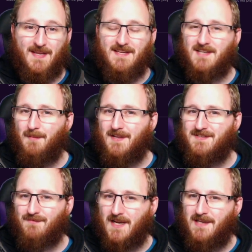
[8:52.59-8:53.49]
He's coming
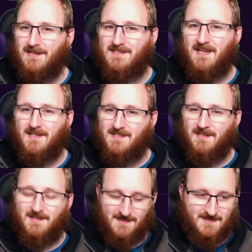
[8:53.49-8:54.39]
as a regular
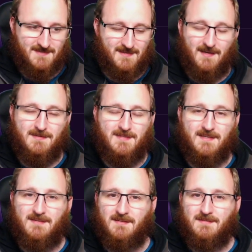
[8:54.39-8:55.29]
starter because I
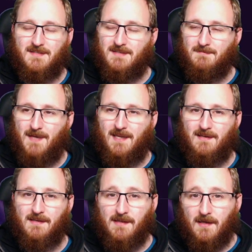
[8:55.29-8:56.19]
did, did it
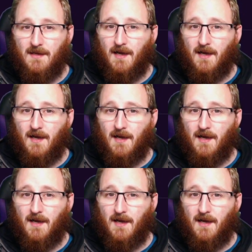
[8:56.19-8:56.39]
badly.